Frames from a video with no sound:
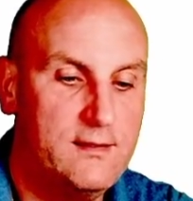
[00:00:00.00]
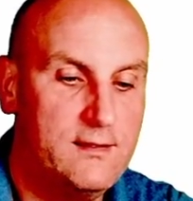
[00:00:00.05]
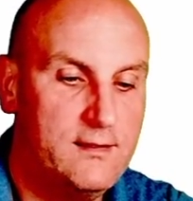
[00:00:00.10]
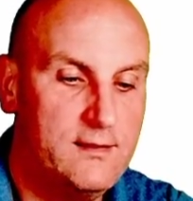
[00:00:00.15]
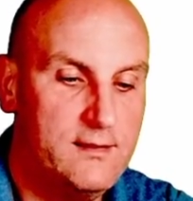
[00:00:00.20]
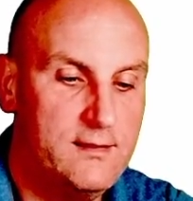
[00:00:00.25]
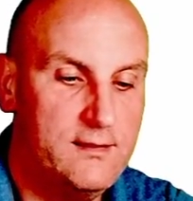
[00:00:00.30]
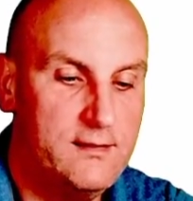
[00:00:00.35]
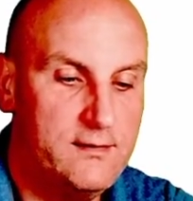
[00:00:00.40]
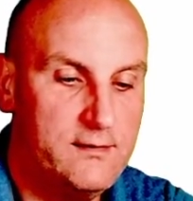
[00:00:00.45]

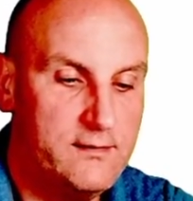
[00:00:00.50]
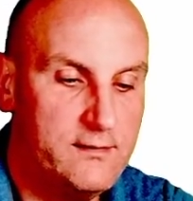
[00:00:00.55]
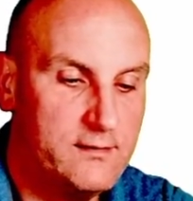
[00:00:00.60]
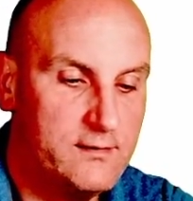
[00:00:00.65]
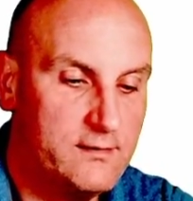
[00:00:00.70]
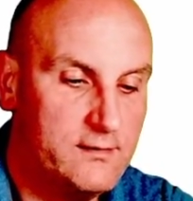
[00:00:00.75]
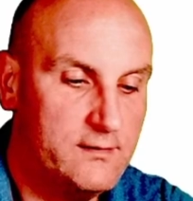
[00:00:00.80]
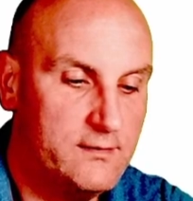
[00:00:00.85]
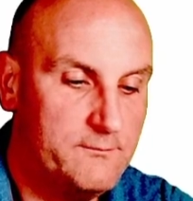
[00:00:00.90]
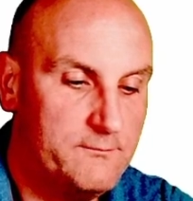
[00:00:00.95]
and I'm
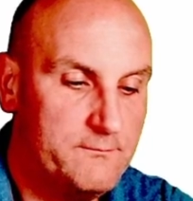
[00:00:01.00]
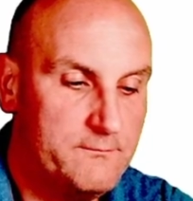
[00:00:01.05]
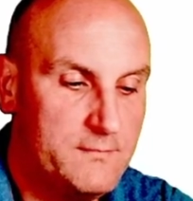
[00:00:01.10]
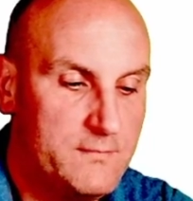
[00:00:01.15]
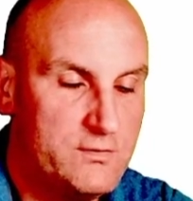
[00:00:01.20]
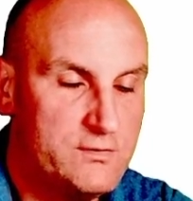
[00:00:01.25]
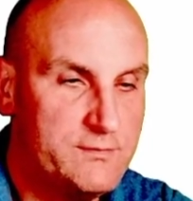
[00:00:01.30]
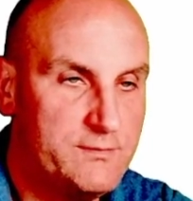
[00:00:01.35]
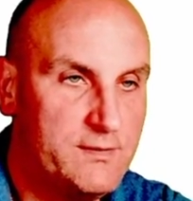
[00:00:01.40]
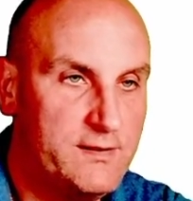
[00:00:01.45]
going to
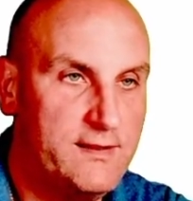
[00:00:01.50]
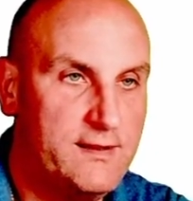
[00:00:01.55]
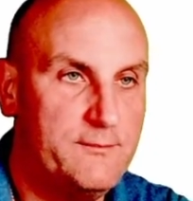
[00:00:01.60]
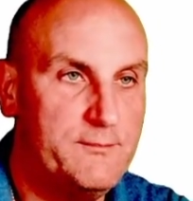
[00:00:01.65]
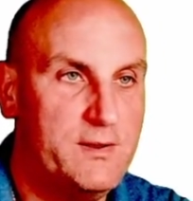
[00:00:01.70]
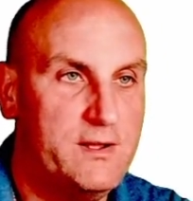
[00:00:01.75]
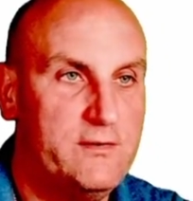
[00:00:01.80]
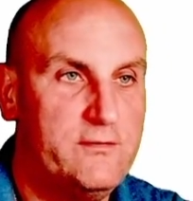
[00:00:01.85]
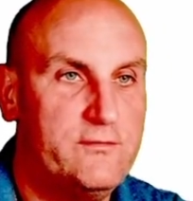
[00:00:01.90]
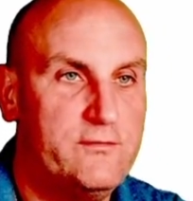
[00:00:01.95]
multiply that
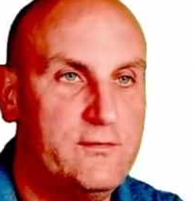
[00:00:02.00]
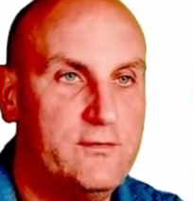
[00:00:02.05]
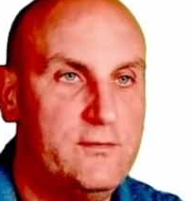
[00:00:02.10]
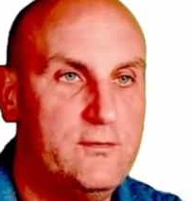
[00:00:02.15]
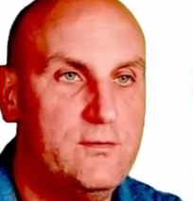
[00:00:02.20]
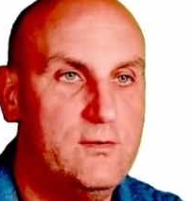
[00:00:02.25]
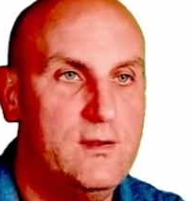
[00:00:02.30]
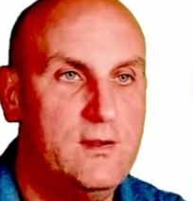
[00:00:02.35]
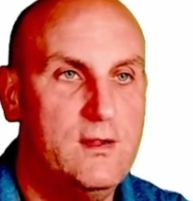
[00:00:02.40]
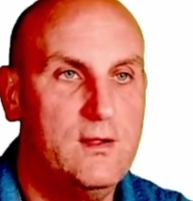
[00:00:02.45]
by 2,
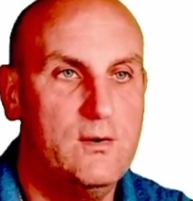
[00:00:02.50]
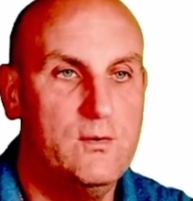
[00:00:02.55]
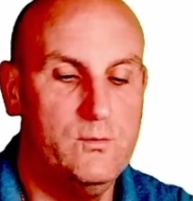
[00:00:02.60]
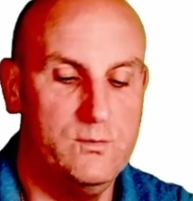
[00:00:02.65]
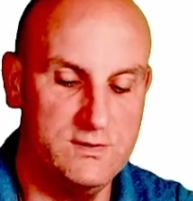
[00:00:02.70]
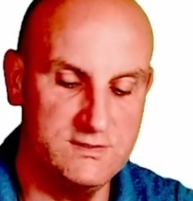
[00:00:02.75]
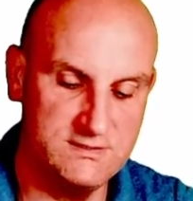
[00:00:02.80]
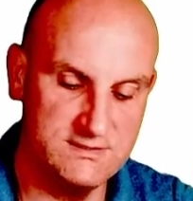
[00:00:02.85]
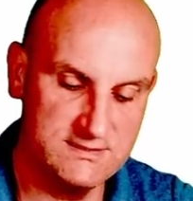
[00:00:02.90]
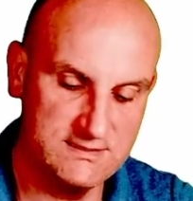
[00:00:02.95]

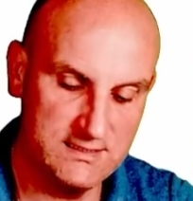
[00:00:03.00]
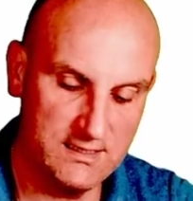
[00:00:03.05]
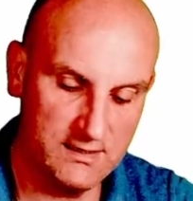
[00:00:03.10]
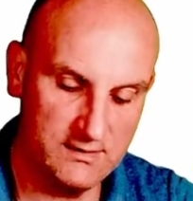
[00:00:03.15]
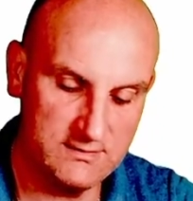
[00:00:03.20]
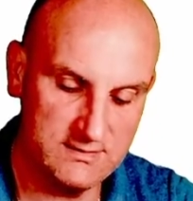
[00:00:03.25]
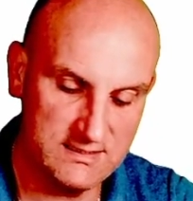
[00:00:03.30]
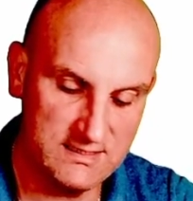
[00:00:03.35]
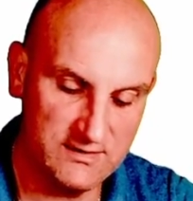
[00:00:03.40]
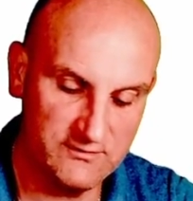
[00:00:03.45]
which is going
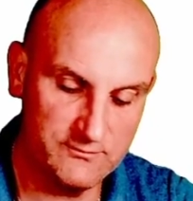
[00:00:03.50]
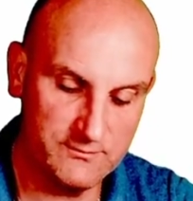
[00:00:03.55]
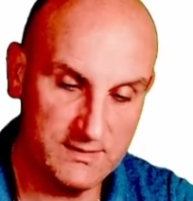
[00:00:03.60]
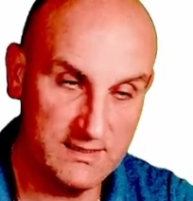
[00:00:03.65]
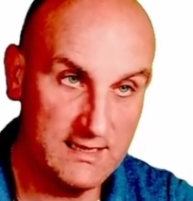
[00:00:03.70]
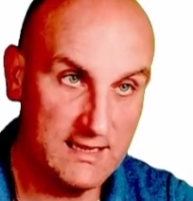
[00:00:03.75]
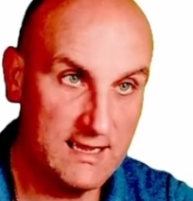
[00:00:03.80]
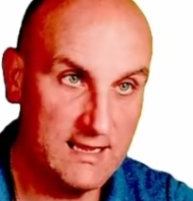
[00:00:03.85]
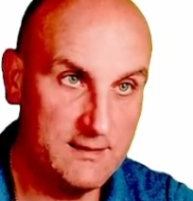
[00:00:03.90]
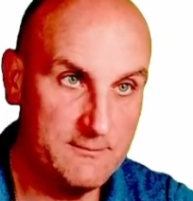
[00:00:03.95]
to give me
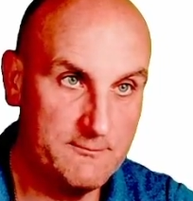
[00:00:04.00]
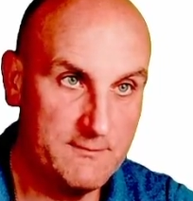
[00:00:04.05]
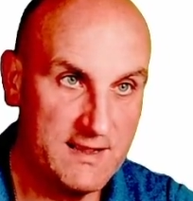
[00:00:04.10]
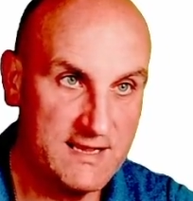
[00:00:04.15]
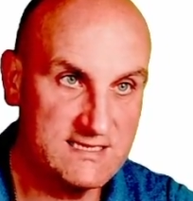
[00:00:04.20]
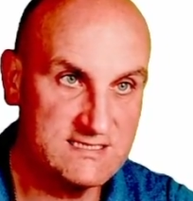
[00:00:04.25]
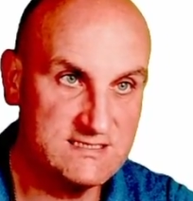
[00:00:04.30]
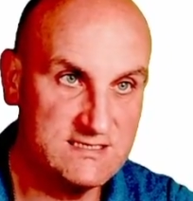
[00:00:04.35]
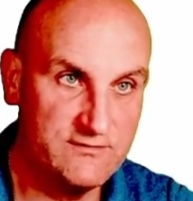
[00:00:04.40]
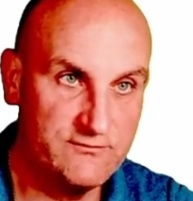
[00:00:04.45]
a
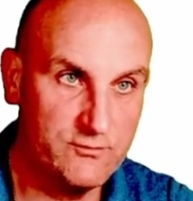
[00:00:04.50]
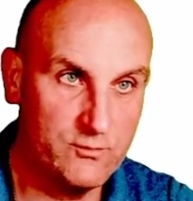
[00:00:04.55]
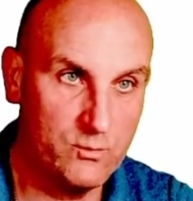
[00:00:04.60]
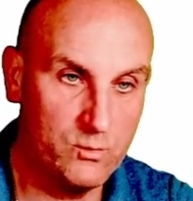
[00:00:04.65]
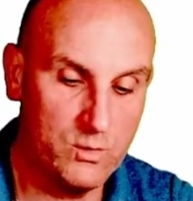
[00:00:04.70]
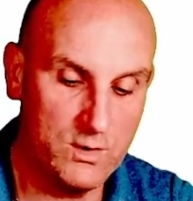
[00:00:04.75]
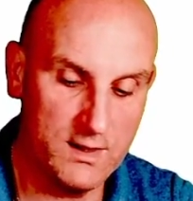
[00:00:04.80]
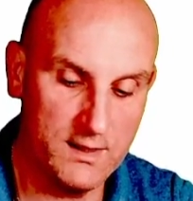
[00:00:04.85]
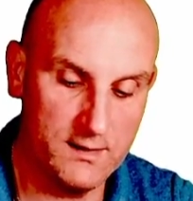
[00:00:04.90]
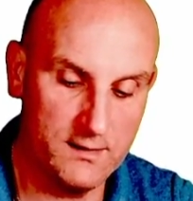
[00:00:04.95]
massive
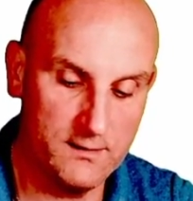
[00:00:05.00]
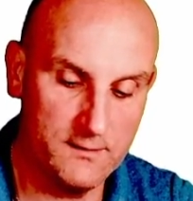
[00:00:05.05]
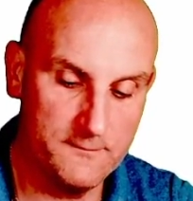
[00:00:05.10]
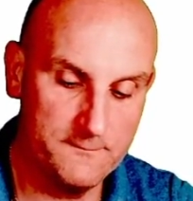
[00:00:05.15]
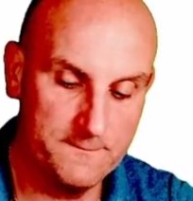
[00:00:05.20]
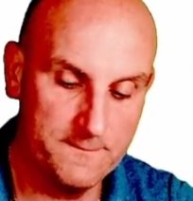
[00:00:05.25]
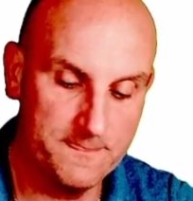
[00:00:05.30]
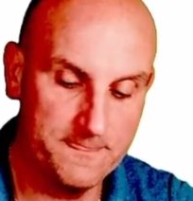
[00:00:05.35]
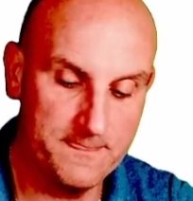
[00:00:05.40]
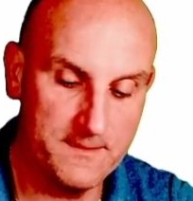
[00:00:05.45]

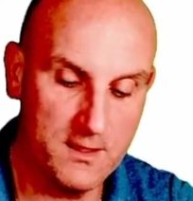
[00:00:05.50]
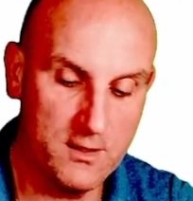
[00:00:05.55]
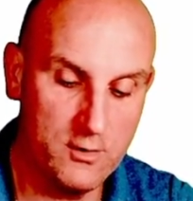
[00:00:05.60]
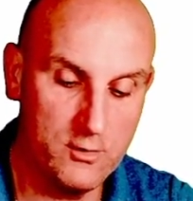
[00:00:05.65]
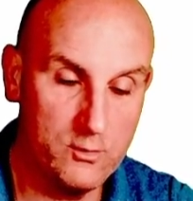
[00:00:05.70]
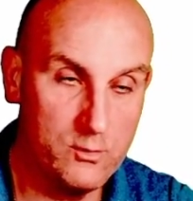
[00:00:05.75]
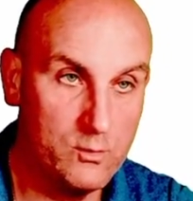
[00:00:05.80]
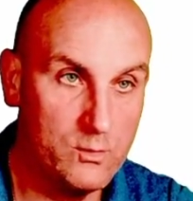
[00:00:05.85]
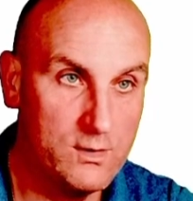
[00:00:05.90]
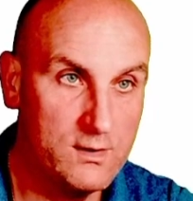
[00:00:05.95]

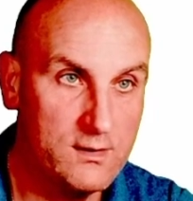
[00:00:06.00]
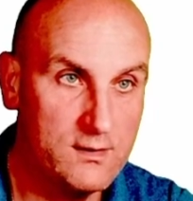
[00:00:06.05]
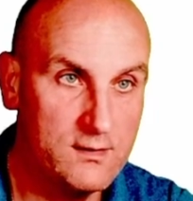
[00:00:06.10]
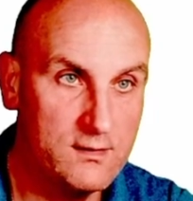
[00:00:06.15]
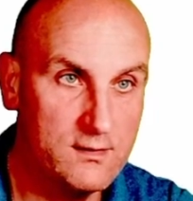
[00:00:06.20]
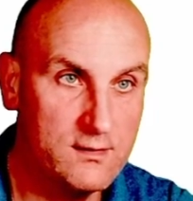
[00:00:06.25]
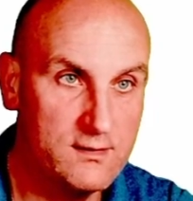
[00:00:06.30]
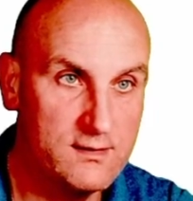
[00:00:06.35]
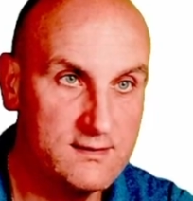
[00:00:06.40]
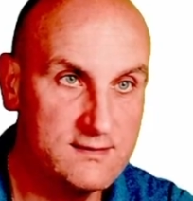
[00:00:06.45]

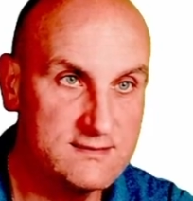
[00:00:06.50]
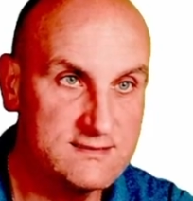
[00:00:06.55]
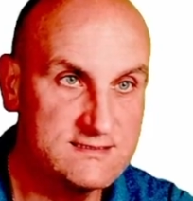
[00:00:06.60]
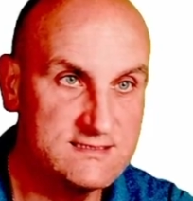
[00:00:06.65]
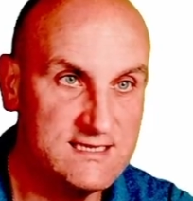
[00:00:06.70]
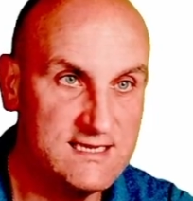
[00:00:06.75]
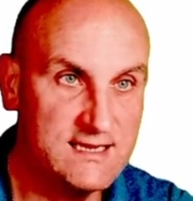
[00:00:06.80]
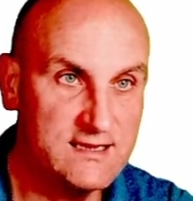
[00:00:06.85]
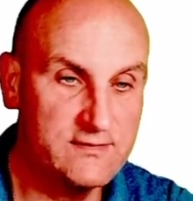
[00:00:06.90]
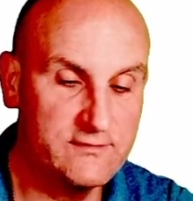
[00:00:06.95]

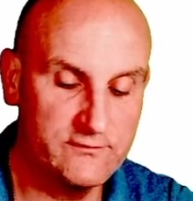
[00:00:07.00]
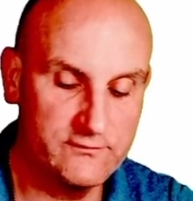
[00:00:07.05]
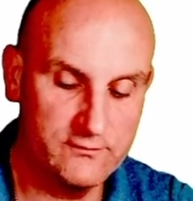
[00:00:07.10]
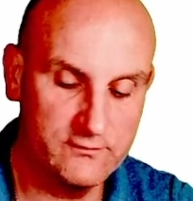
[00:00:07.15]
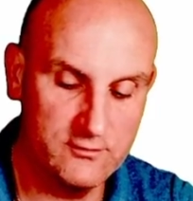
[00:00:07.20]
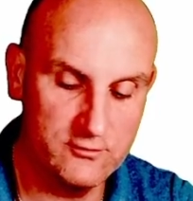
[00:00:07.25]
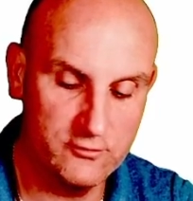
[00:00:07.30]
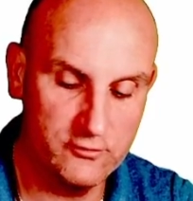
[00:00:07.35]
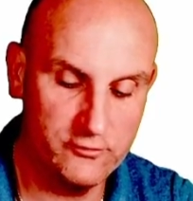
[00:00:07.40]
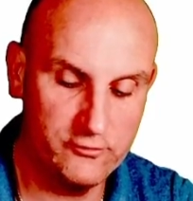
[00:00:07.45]

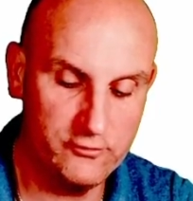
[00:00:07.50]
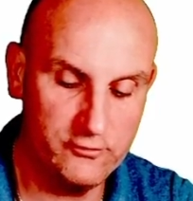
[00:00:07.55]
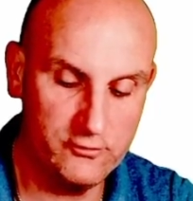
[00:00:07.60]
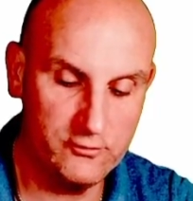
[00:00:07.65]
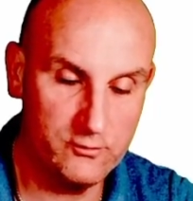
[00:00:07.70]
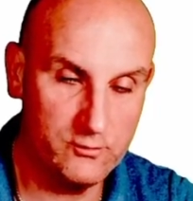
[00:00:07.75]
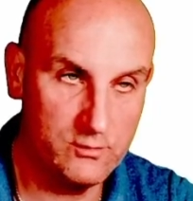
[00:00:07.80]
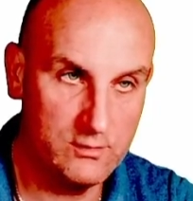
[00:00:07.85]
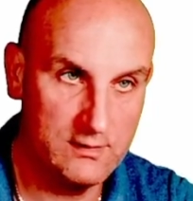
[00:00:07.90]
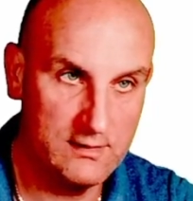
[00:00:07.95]

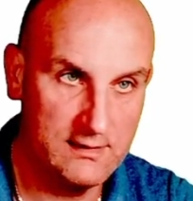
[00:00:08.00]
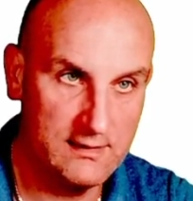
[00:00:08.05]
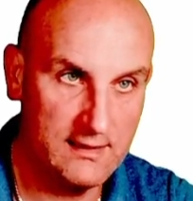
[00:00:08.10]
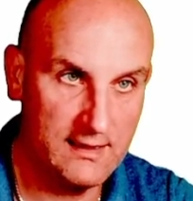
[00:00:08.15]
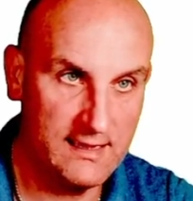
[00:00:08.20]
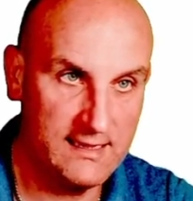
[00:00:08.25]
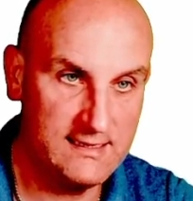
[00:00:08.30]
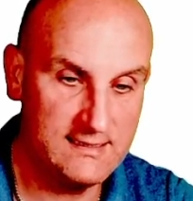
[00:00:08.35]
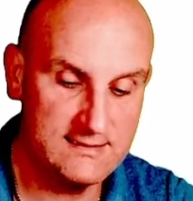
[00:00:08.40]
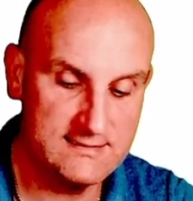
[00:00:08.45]

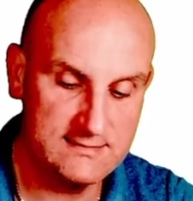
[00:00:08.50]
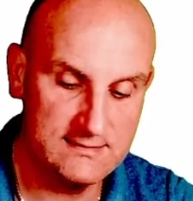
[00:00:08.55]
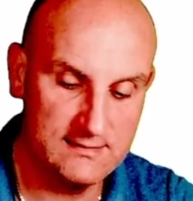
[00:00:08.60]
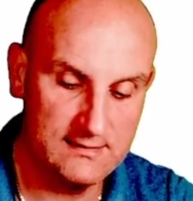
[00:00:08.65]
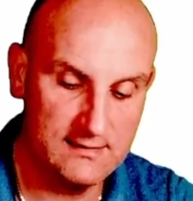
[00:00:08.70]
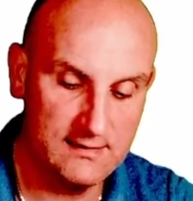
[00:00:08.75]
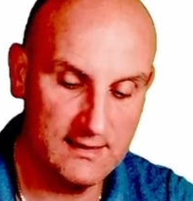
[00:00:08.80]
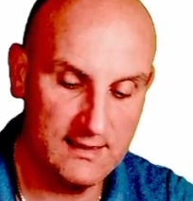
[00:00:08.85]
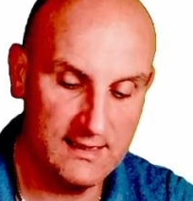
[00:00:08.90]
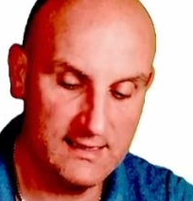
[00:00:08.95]

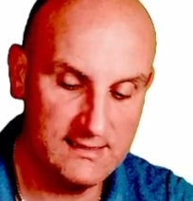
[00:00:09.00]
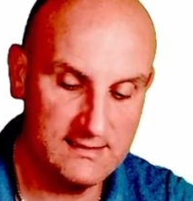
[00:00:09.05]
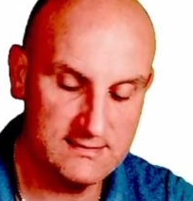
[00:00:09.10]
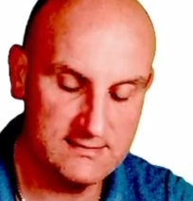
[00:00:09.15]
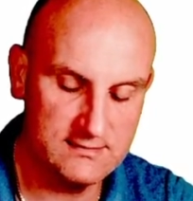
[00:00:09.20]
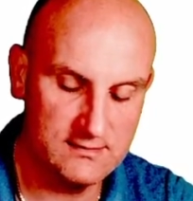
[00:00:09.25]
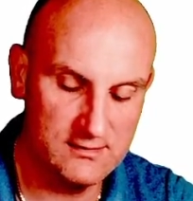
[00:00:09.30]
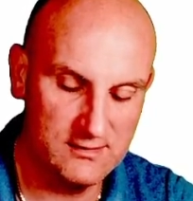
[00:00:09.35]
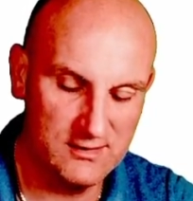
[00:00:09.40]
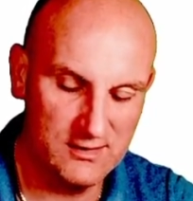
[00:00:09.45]

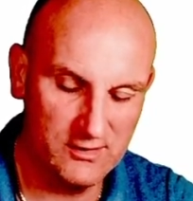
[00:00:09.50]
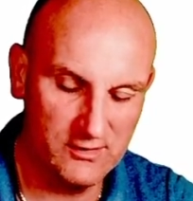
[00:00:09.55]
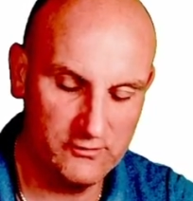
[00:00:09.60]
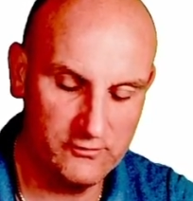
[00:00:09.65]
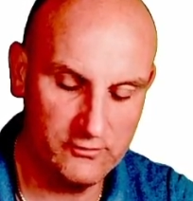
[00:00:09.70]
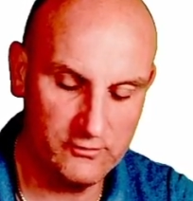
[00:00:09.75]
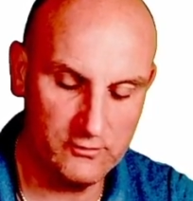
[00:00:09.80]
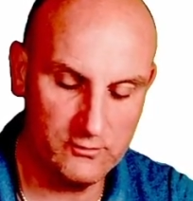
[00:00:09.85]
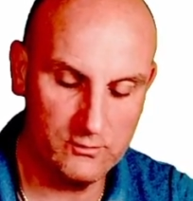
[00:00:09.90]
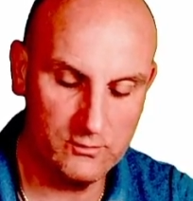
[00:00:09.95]

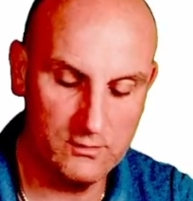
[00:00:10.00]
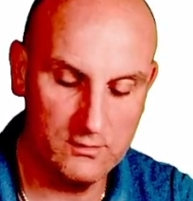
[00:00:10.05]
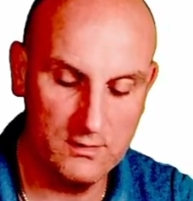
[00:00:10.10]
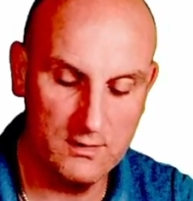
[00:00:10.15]
1,062,882.